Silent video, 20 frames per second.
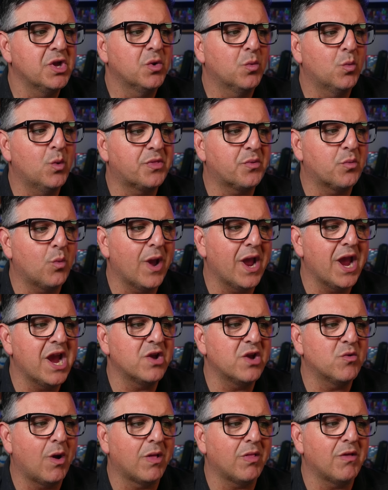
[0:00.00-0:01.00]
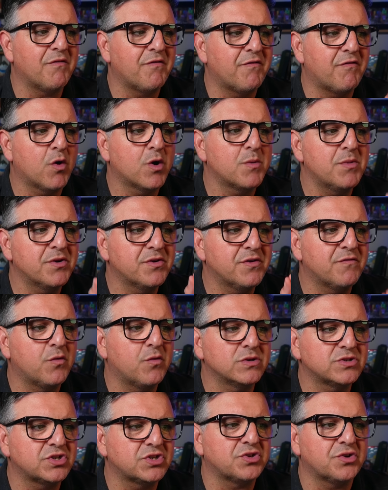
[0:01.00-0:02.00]
with Wade, while a former
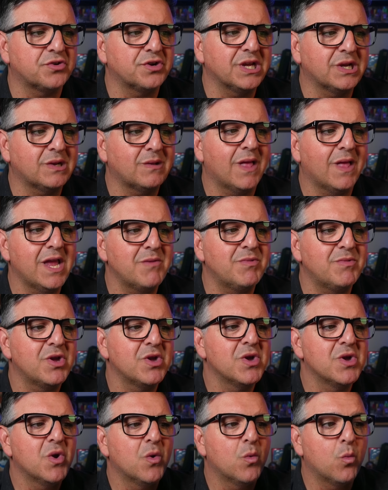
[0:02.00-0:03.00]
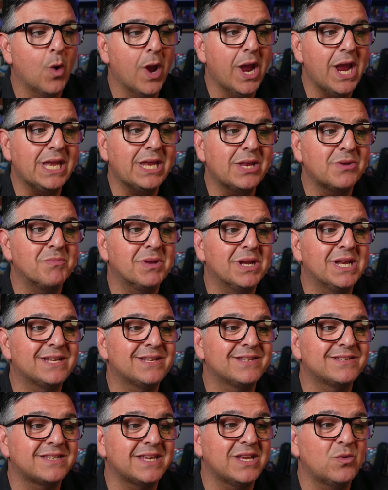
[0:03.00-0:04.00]
divorce attorney claimed Wade admitted
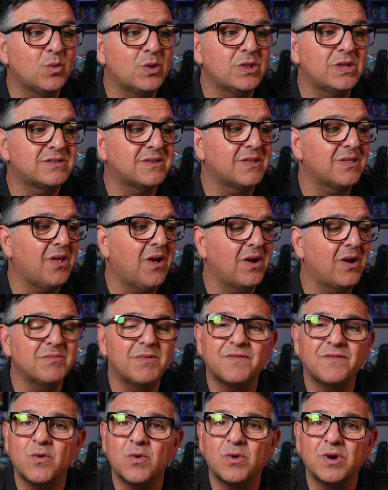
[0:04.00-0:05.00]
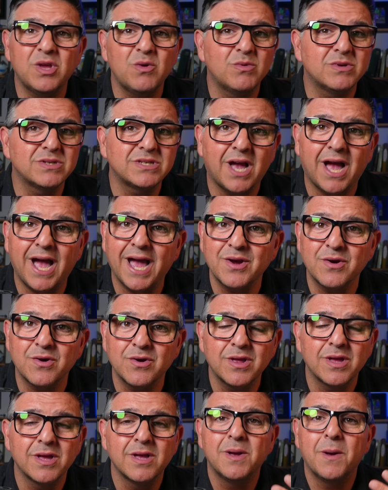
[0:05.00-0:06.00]
to seeing Willis long before he was
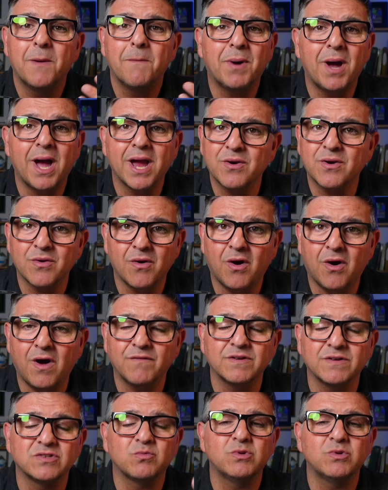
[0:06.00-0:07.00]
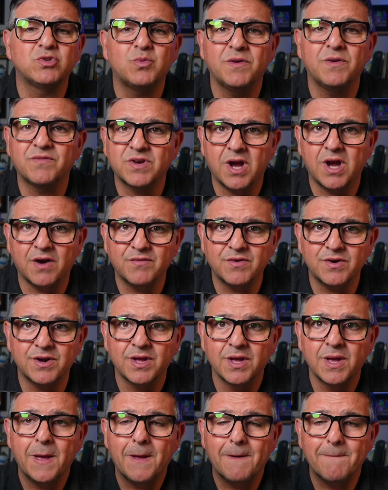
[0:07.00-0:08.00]
hired by her office, which we've
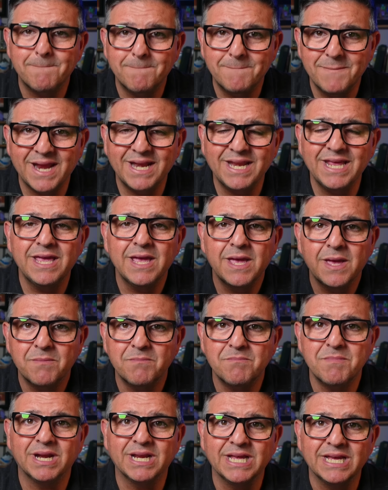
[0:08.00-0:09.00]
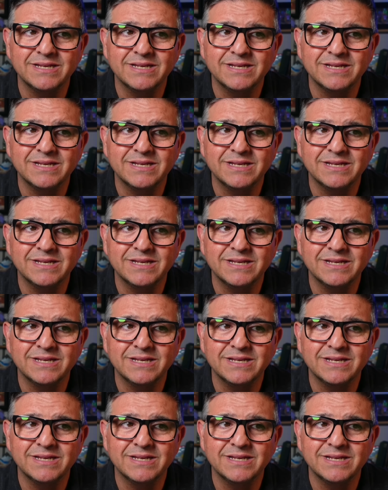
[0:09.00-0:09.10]
covered many, many